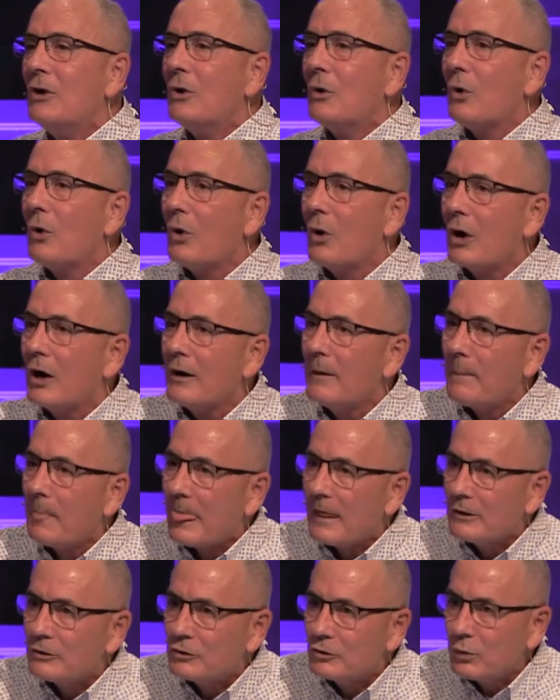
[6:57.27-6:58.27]
or
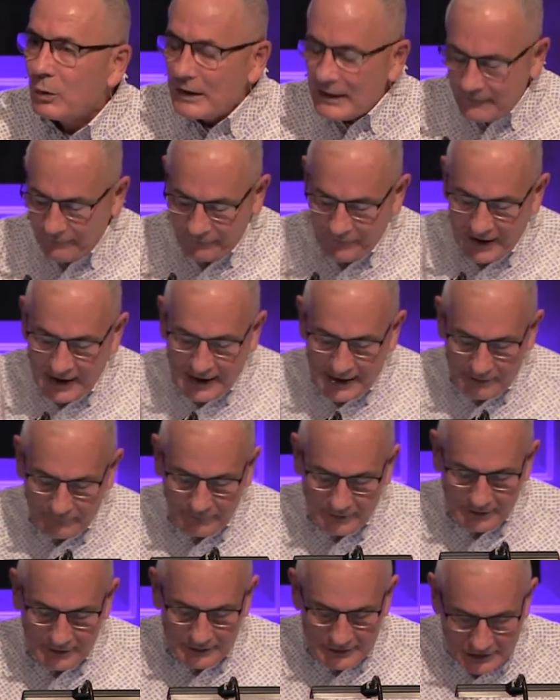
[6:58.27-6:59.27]

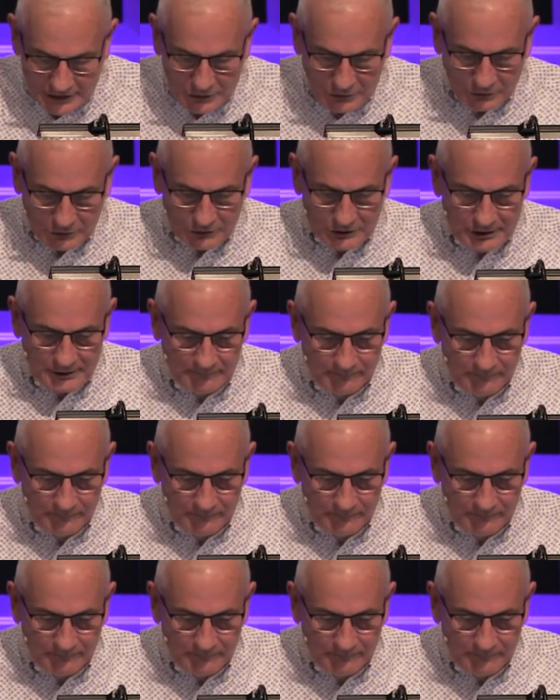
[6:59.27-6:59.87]
25 years.